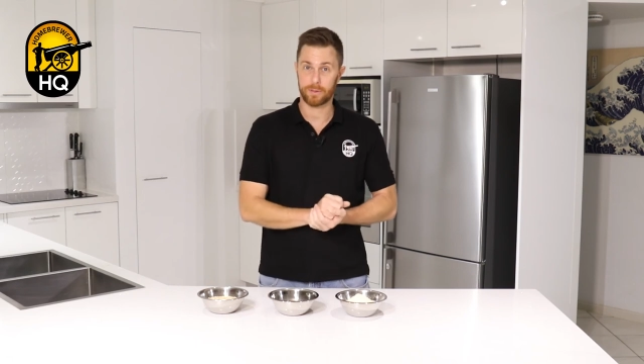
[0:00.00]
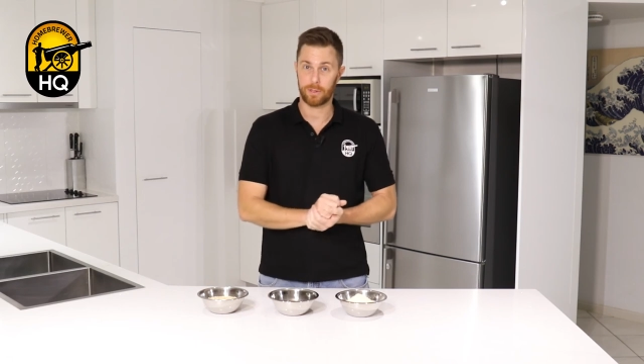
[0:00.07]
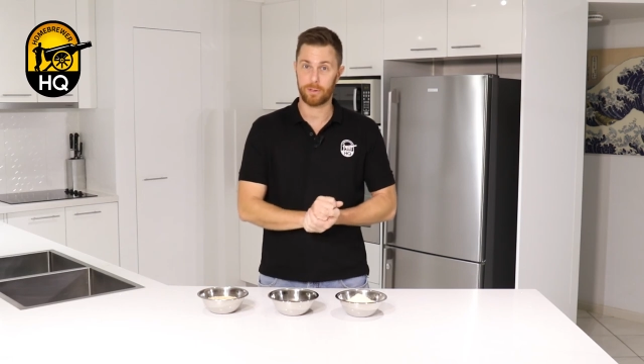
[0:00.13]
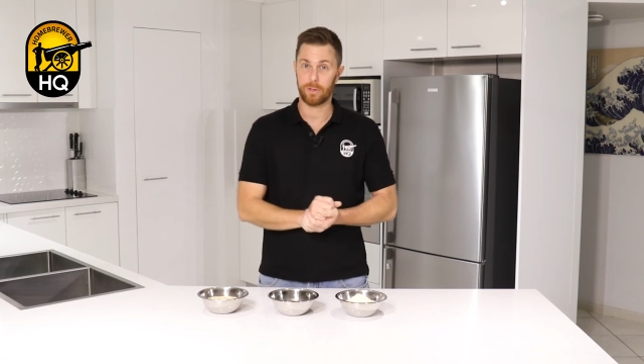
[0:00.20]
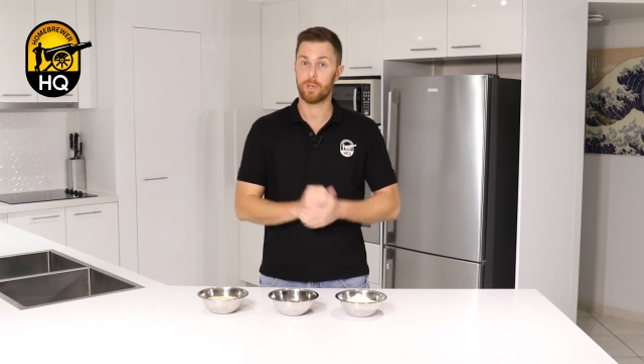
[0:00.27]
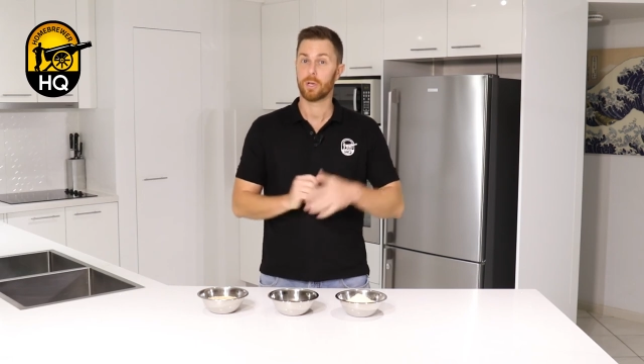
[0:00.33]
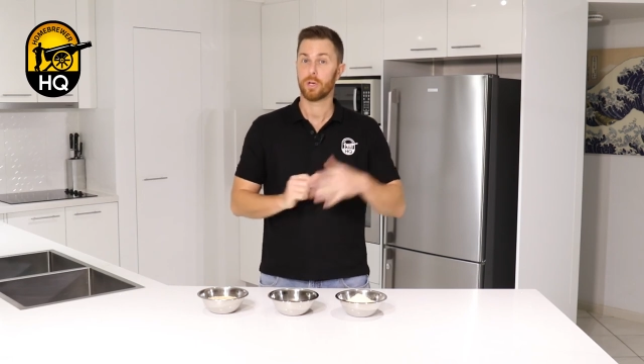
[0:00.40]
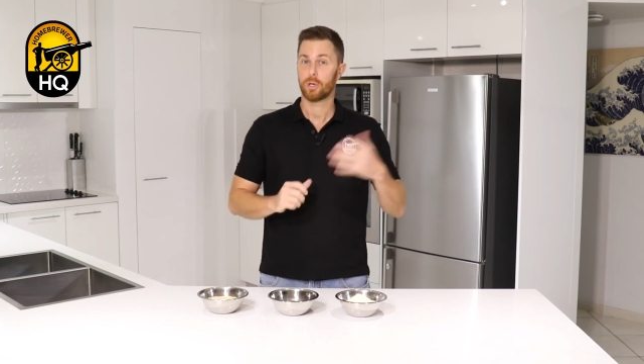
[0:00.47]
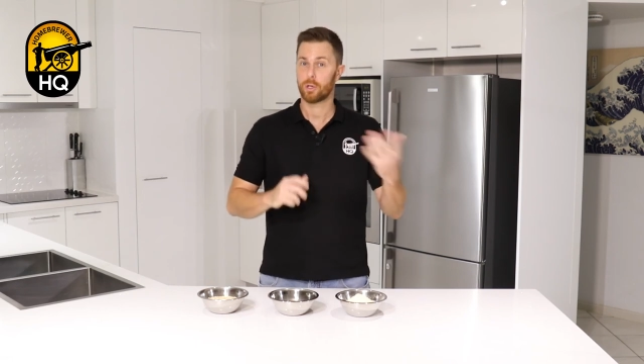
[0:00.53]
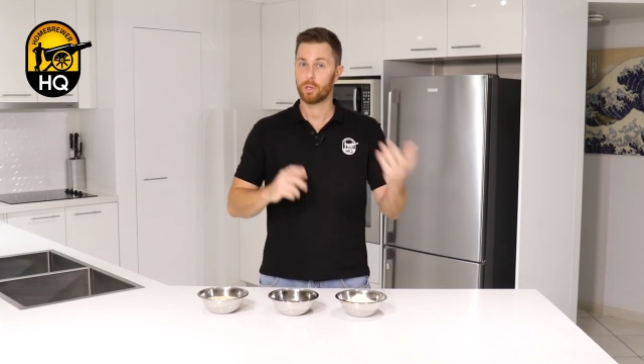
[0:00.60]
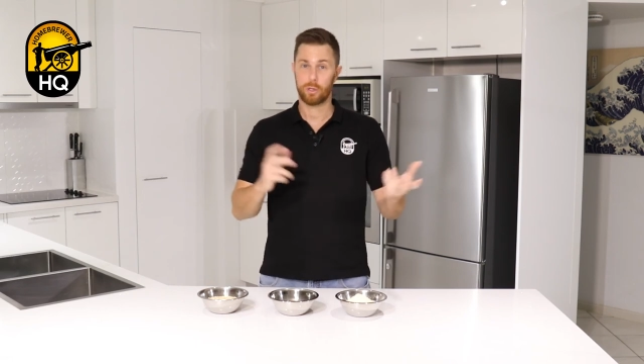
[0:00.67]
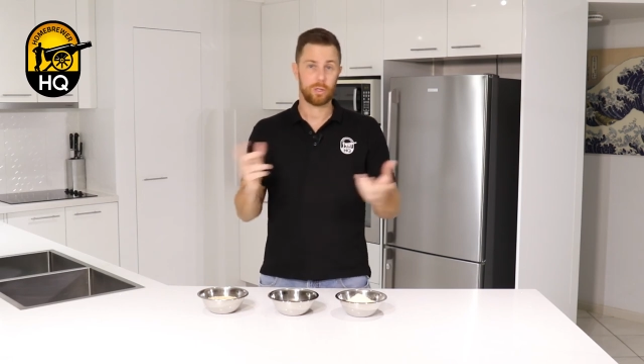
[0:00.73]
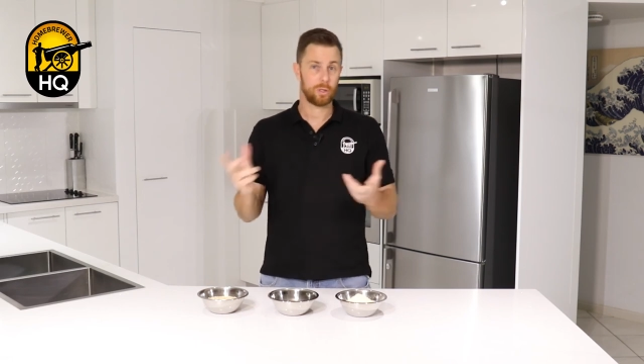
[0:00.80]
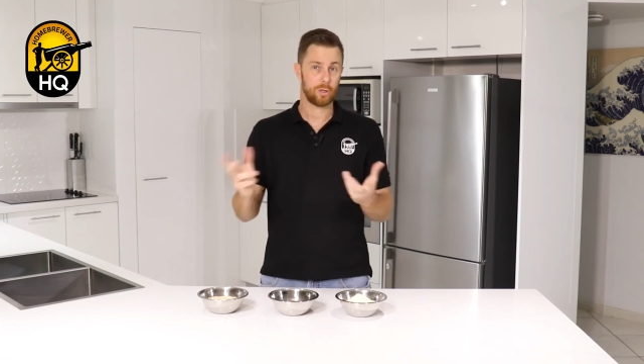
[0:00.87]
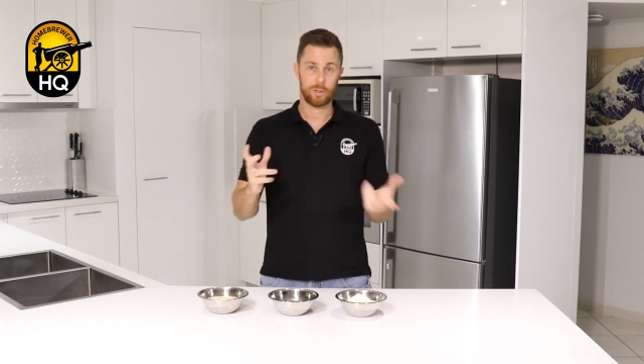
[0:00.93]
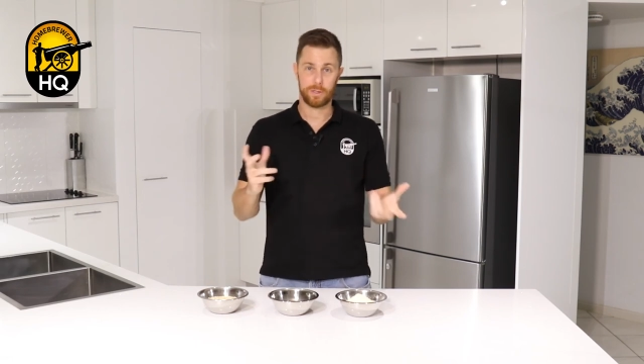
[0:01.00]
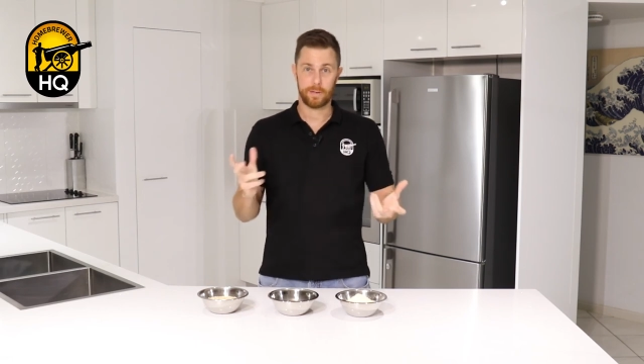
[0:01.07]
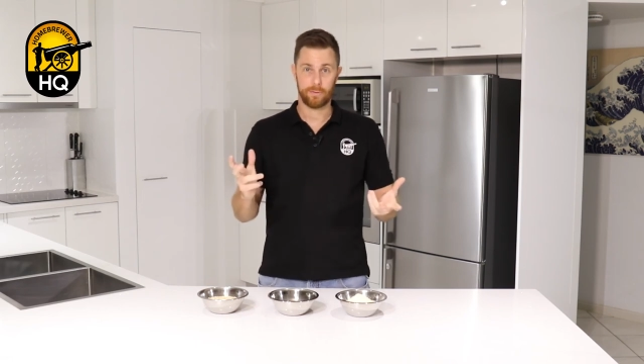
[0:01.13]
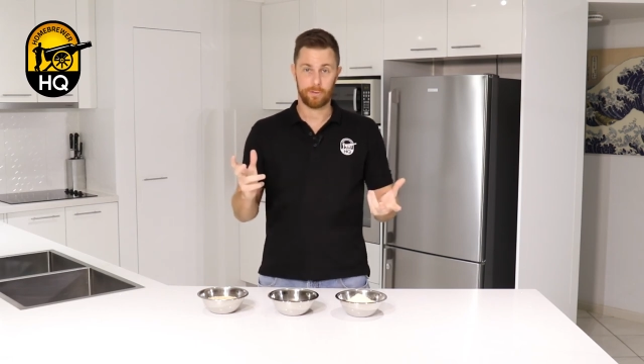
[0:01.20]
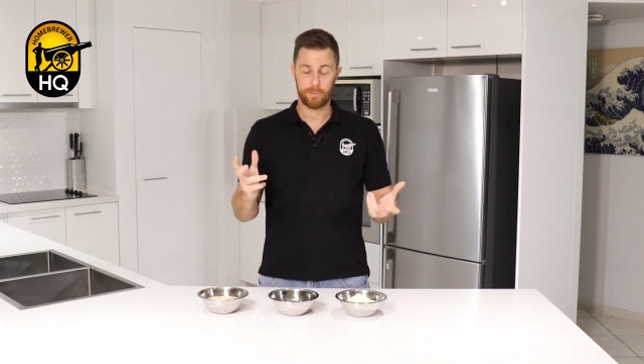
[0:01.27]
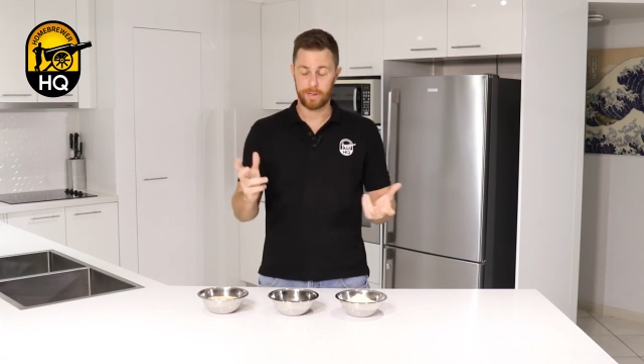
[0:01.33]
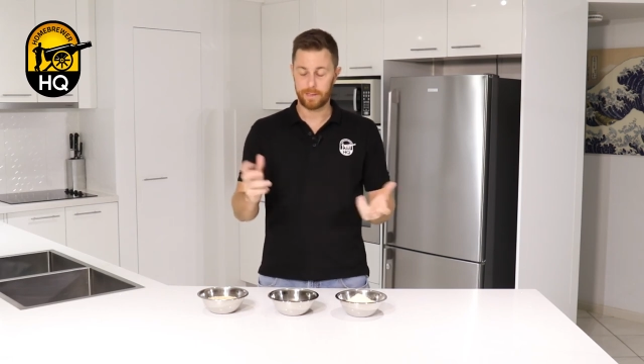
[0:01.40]
to you should you choose
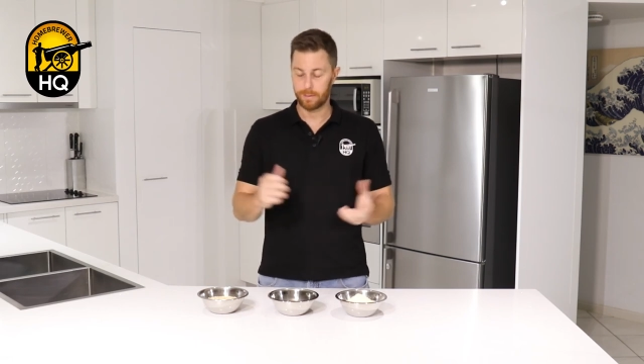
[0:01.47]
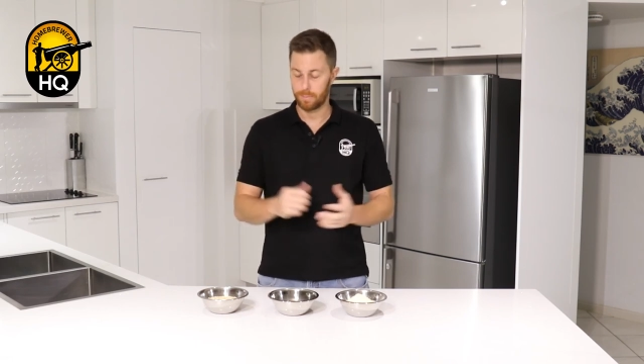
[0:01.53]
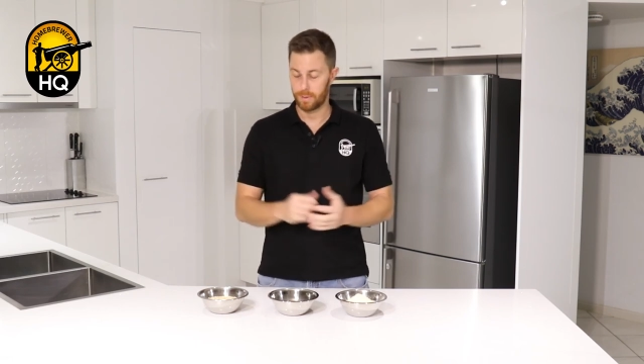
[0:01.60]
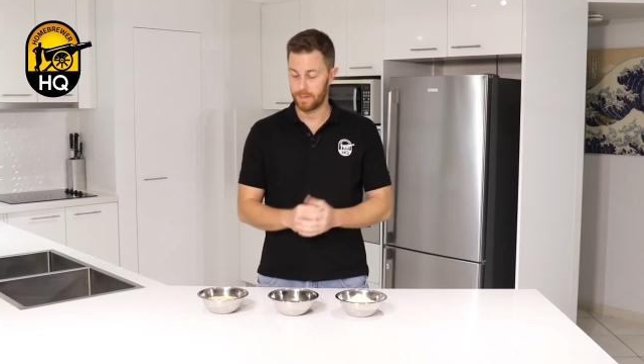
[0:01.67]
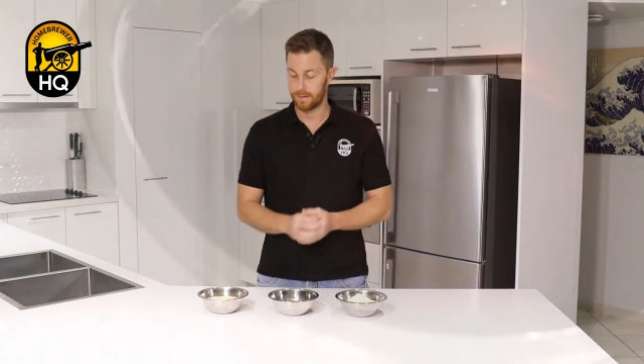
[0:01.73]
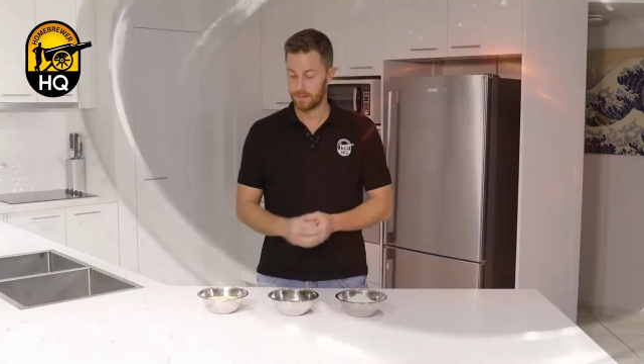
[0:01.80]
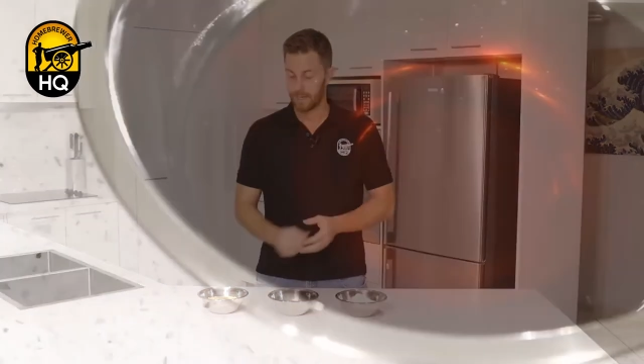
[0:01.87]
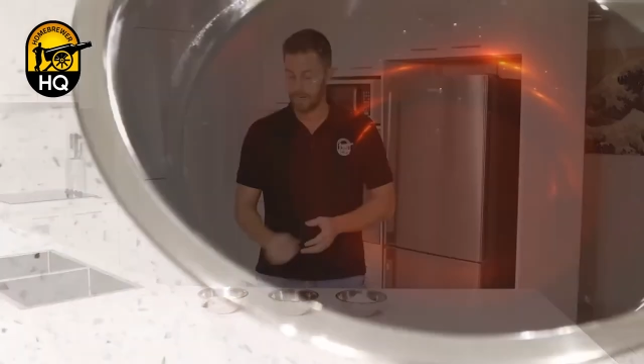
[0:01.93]
different recipes.